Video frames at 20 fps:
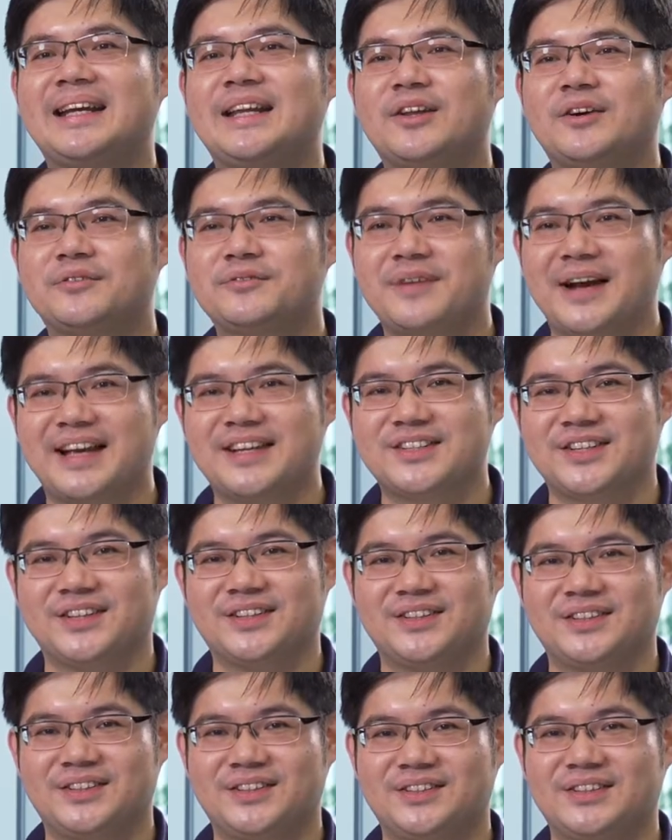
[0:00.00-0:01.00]

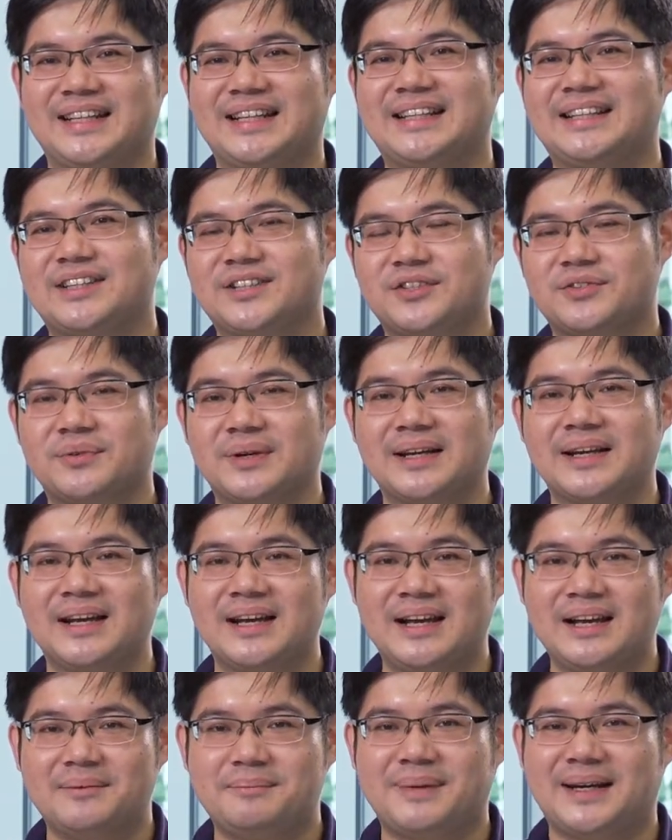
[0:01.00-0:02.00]
innovation to the industry.
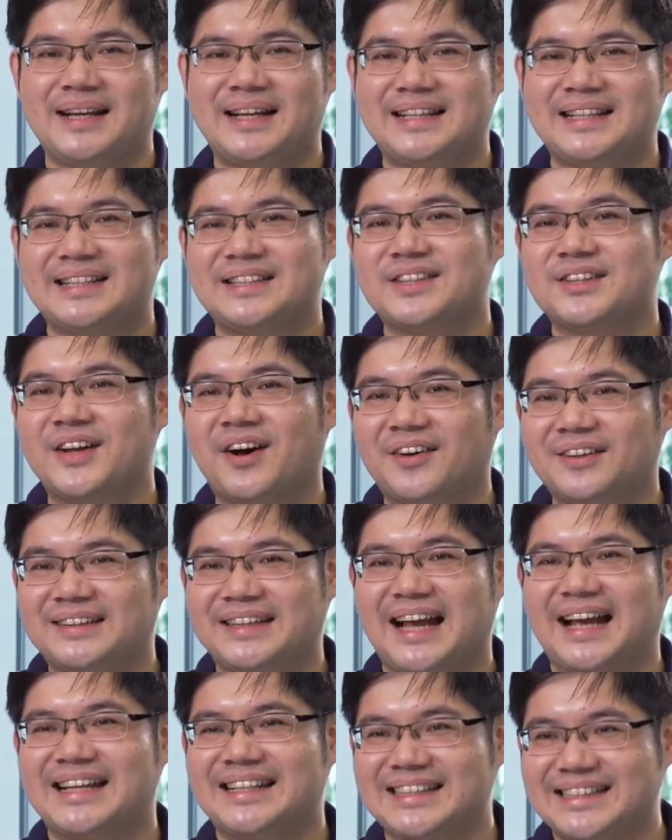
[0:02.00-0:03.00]
But it is not
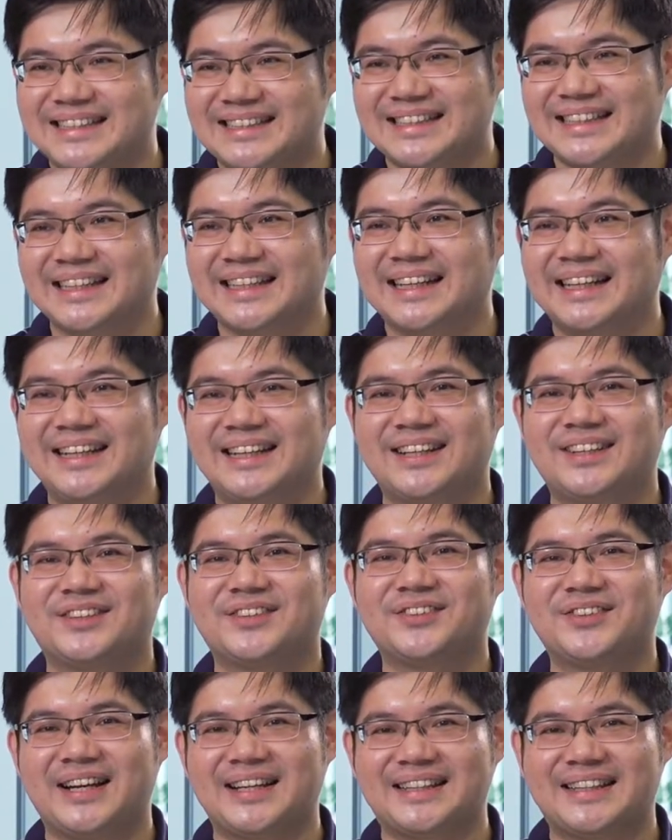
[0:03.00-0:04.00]
that easy
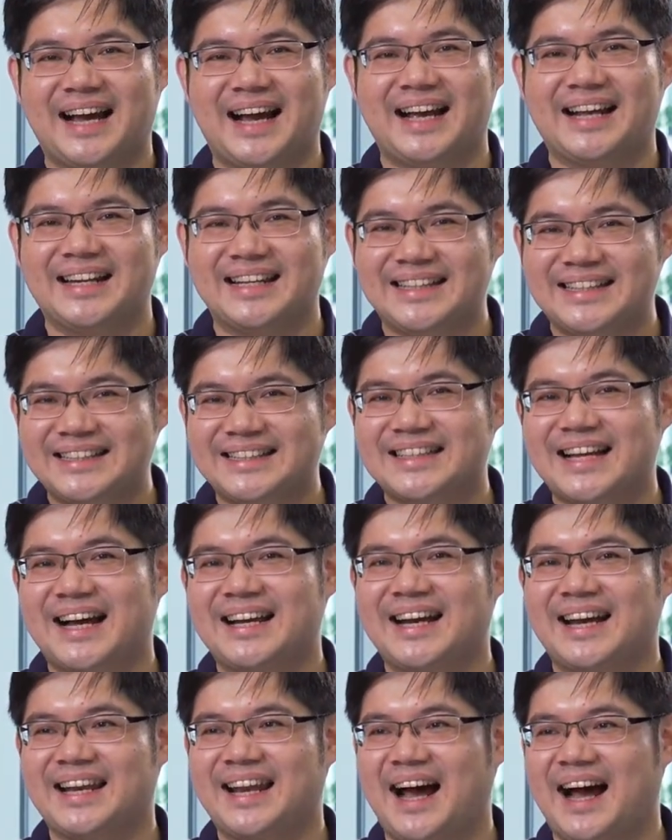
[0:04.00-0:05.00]
doing that
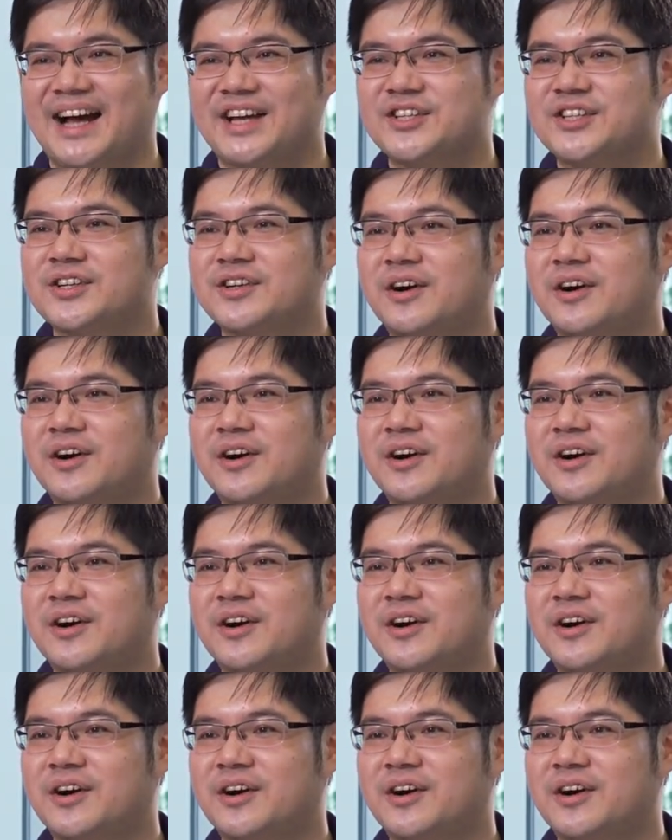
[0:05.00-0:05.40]
inside a large